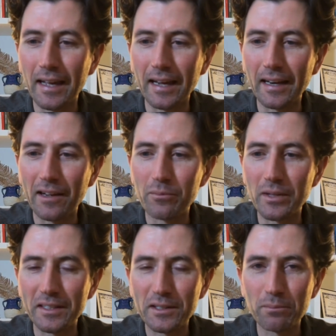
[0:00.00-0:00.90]
And I've
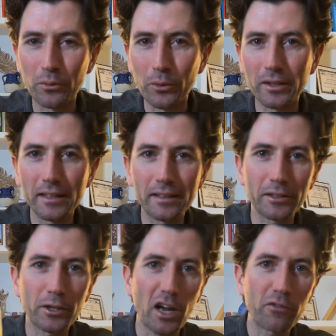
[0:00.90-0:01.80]
been exploring the
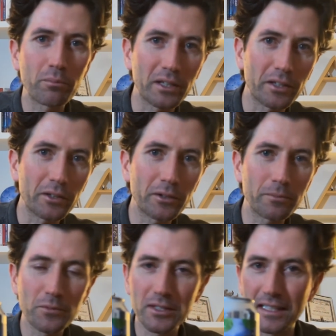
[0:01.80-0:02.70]
craft beer
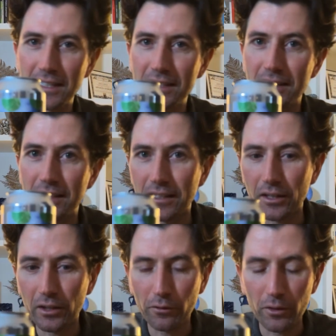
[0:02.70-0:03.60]
scene
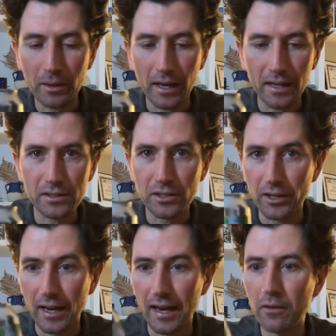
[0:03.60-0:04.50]
here over the past year
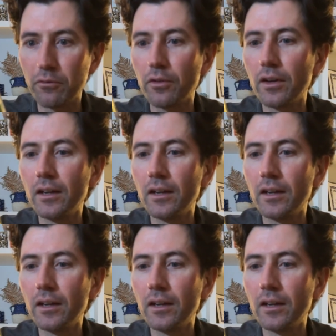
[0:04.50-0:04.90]
and a half,